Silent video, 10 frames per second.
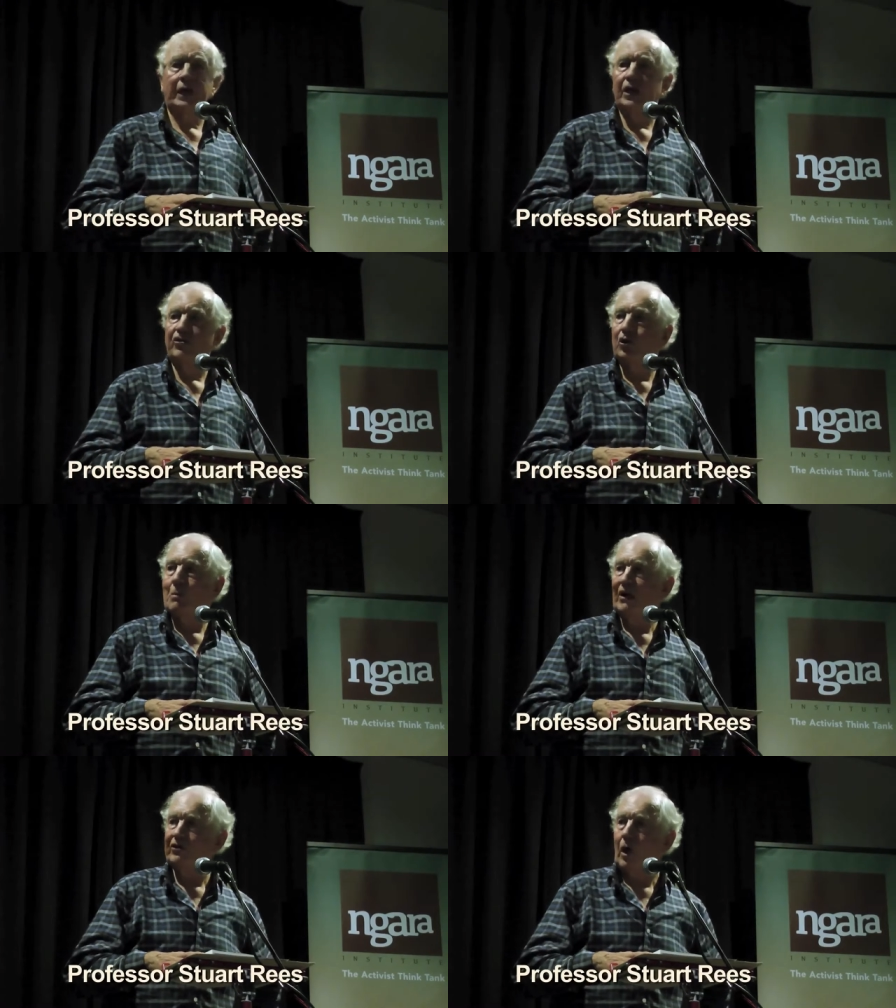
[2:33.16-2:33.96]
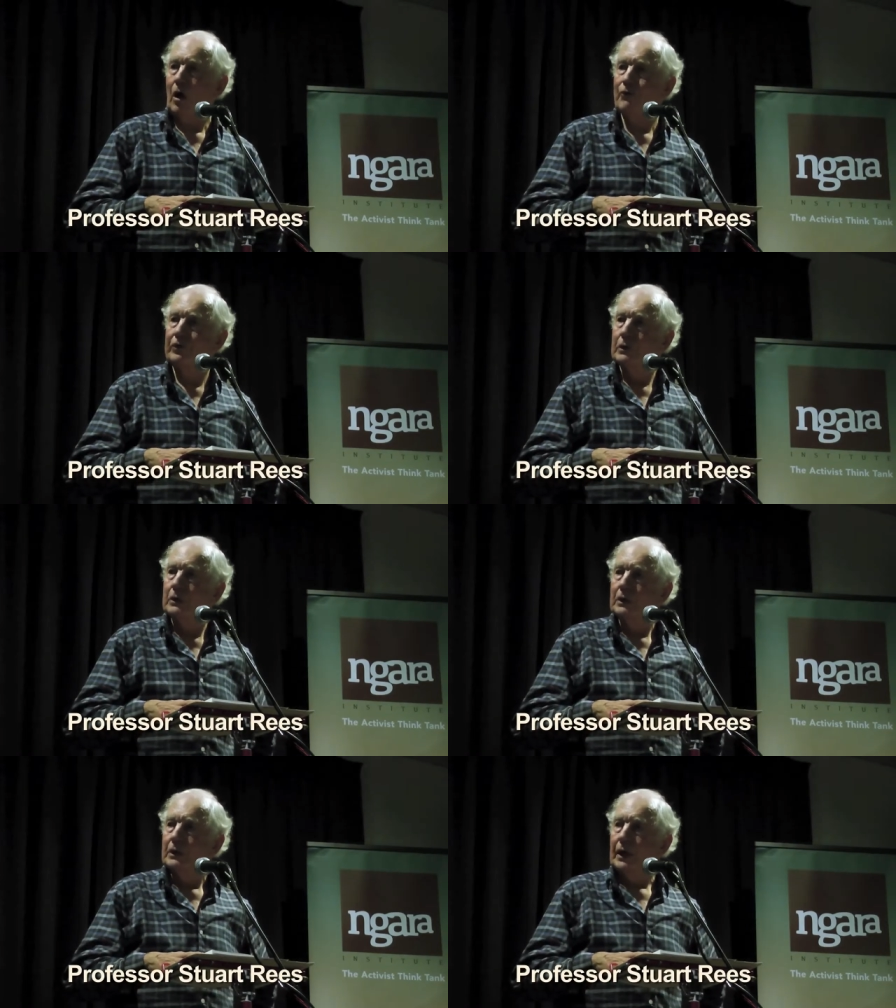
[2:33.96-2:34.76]
hear too much of
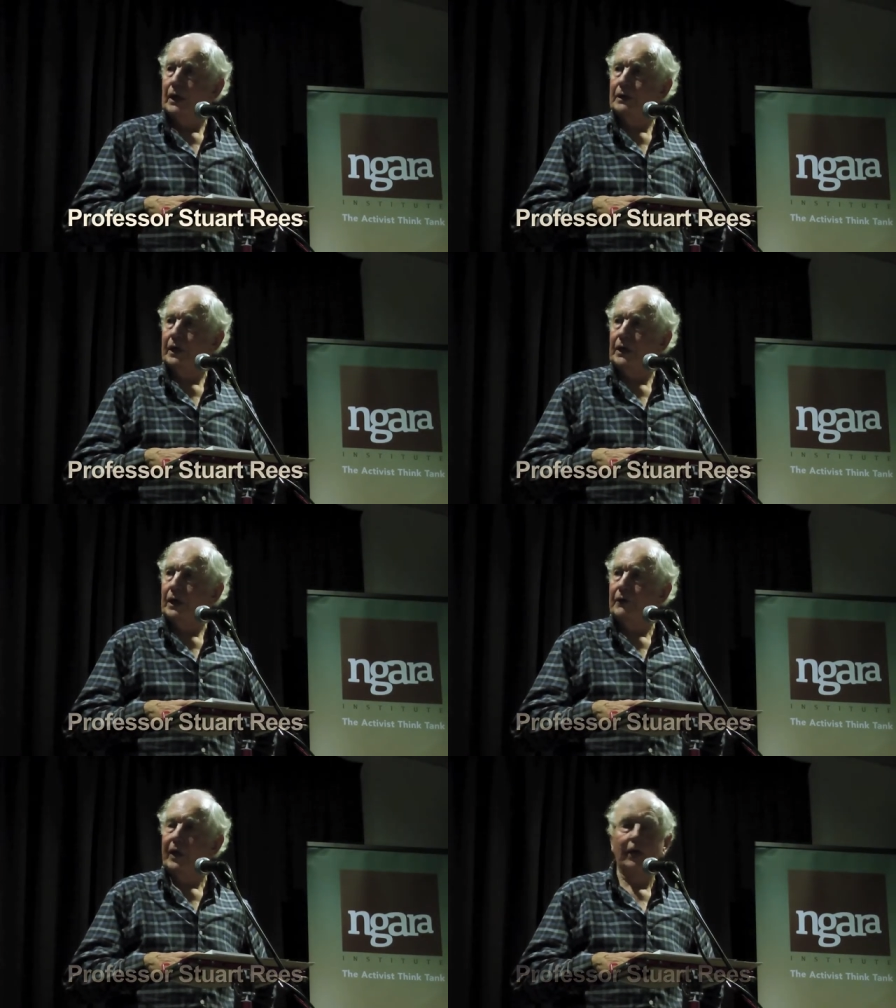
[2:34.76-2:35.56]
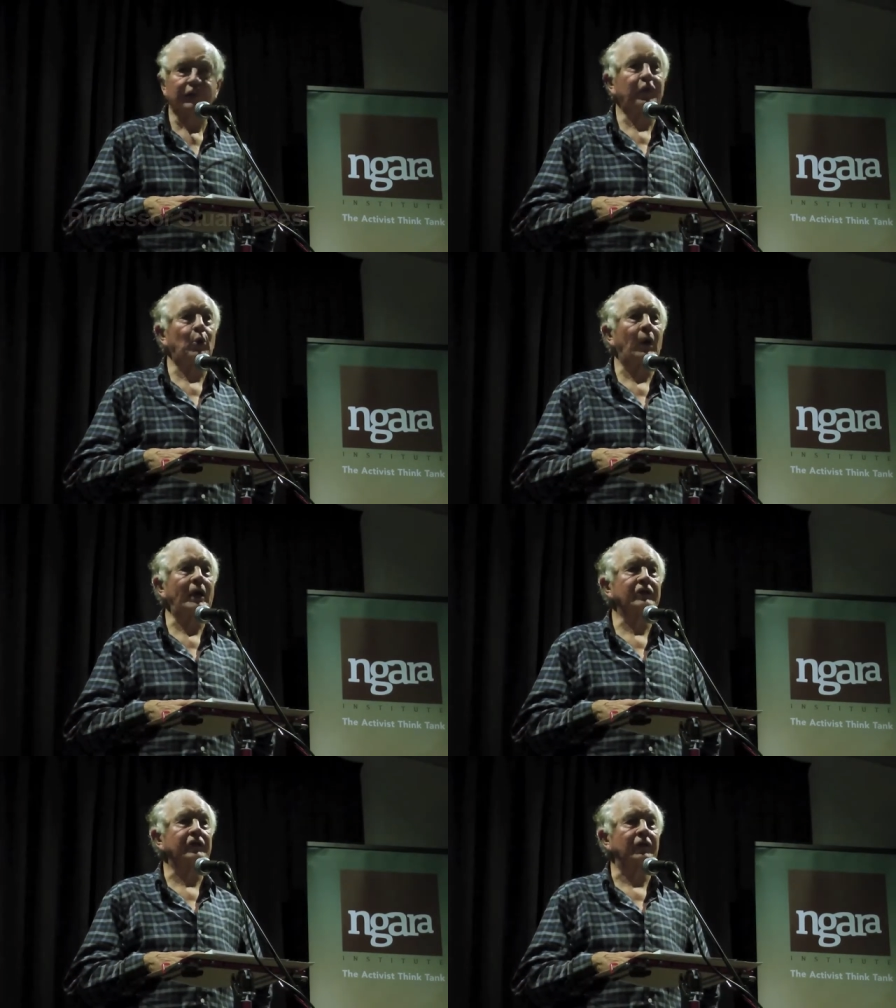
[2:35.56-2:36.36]
in the in the next few
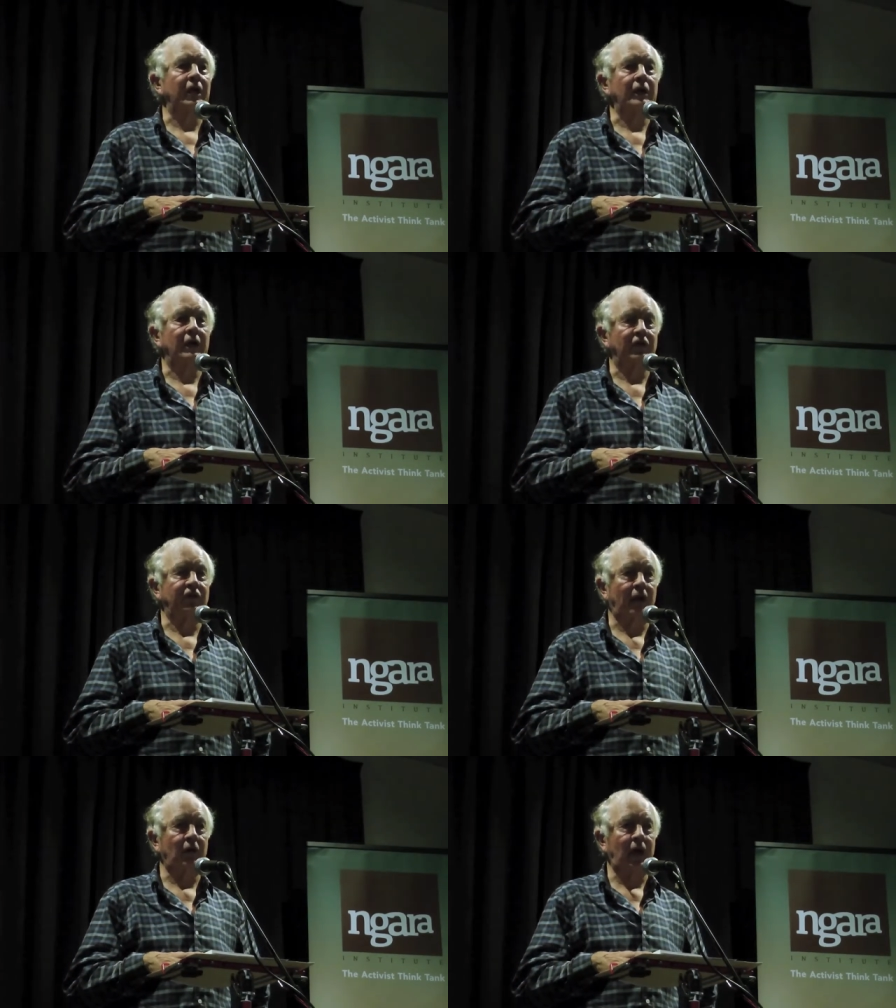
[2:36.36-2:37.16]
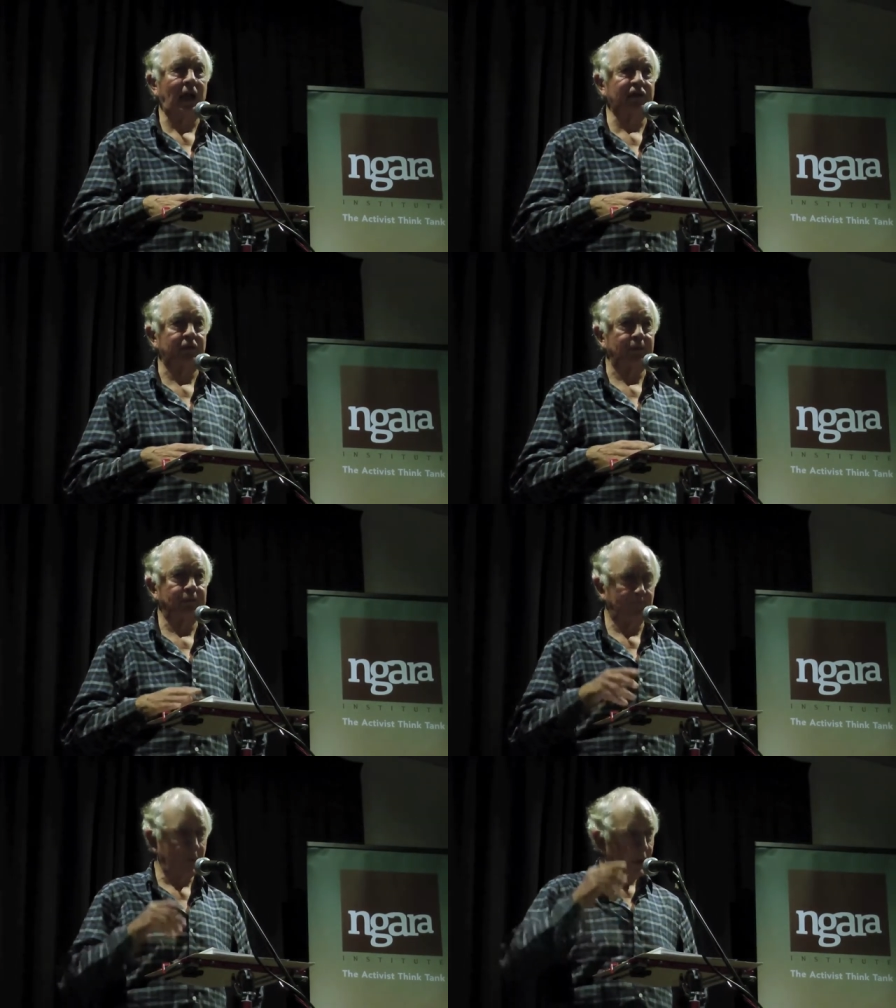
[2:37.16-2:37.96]
weeks in the in the general election.
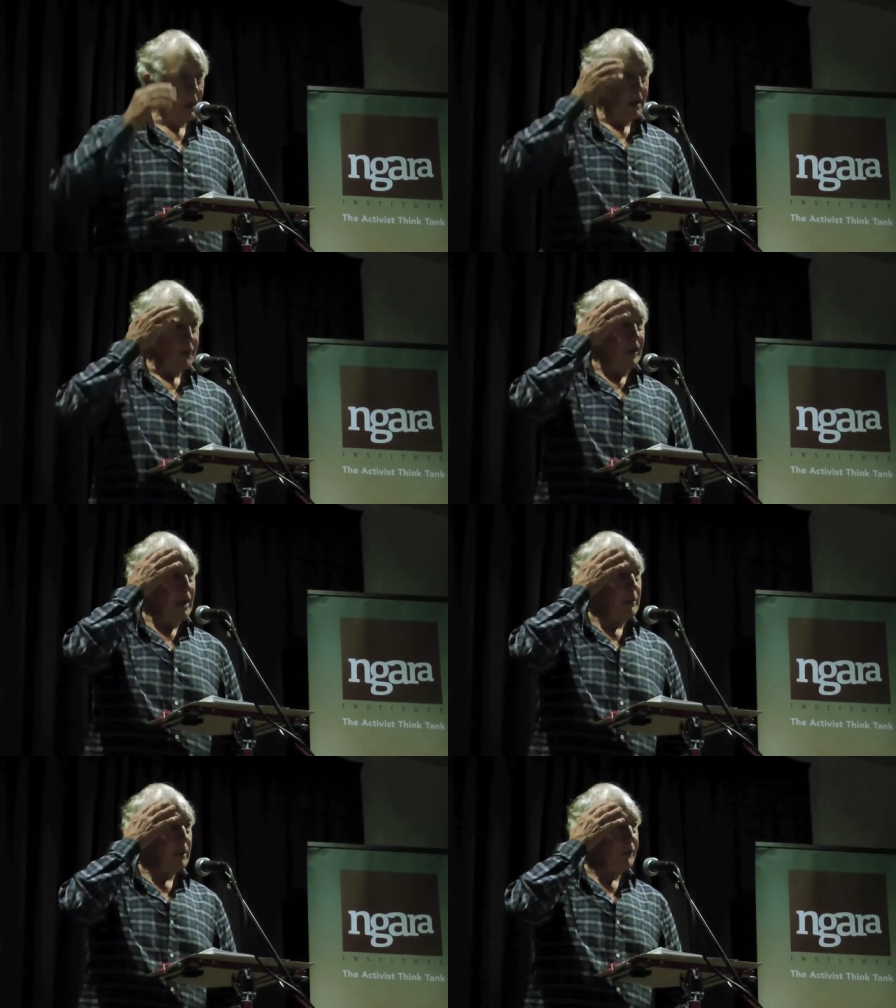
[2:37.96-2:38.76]
The